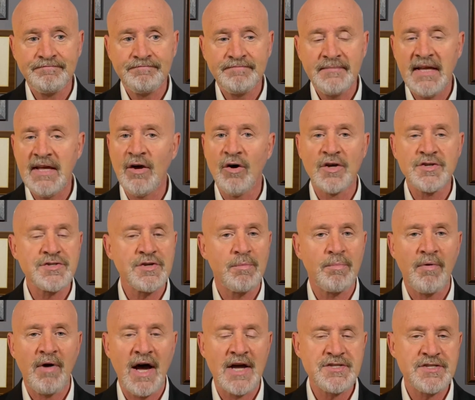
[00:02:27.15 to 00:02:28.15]
He also
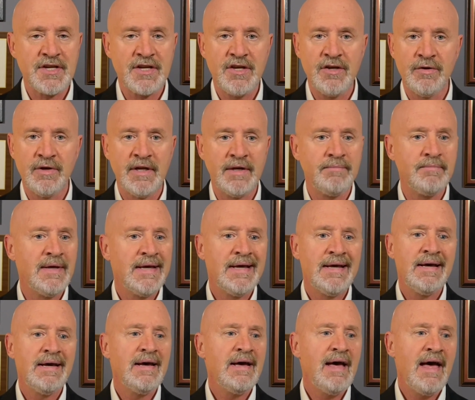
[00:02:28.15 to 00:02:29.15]
prosecuted
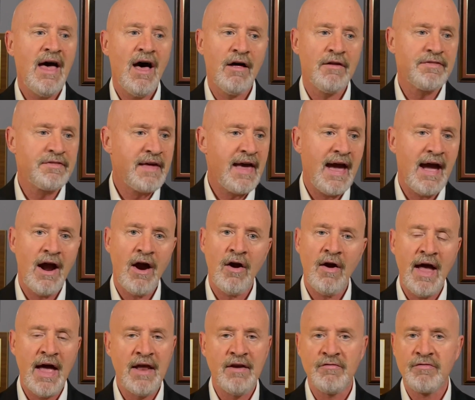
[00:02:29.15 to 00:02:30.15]
healthcare
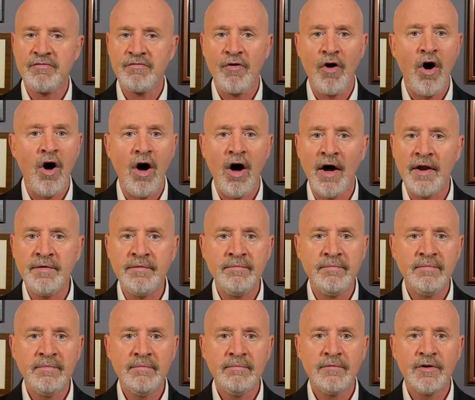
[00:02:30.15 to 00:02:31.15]
and fraud
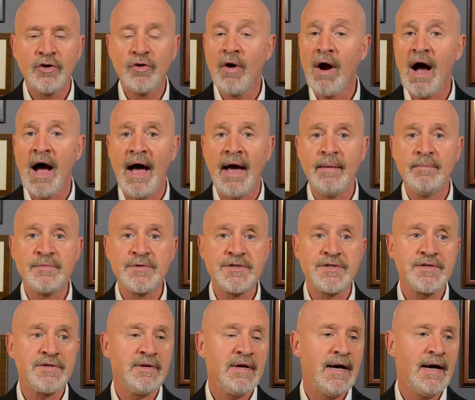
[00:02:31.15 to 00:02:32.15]

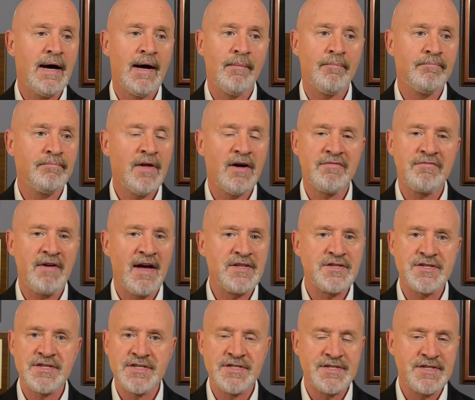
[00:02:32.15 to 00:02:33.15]
crimes,
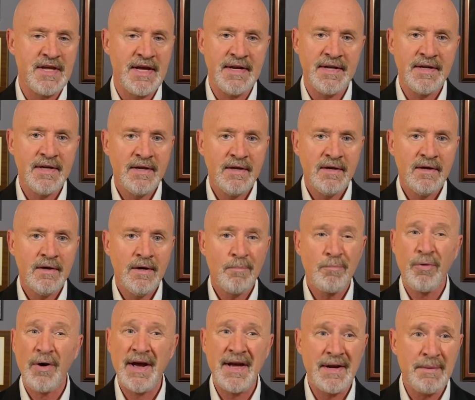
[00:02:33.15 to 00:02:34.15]
offenses that
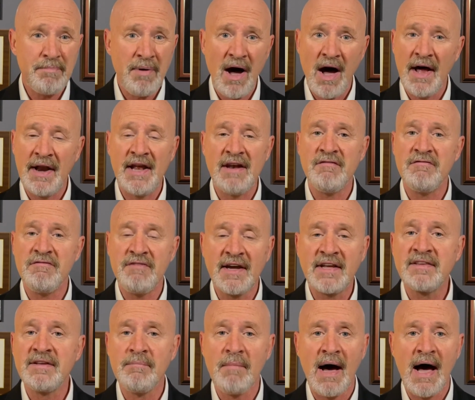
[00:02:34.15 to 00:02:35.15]
preyed upon and
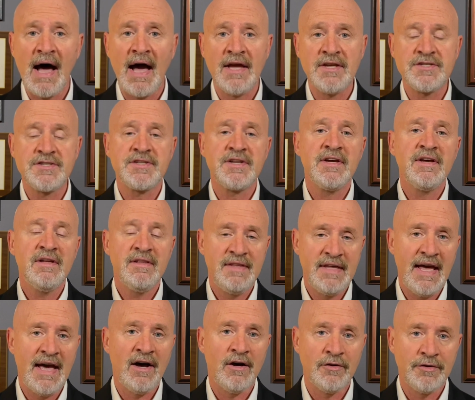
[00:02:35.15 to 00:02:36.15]
victimized
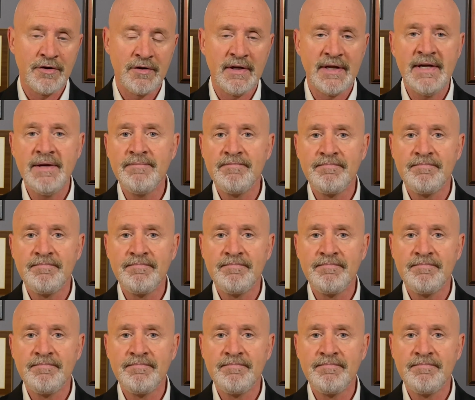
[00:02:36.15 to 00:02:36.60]
the elderly.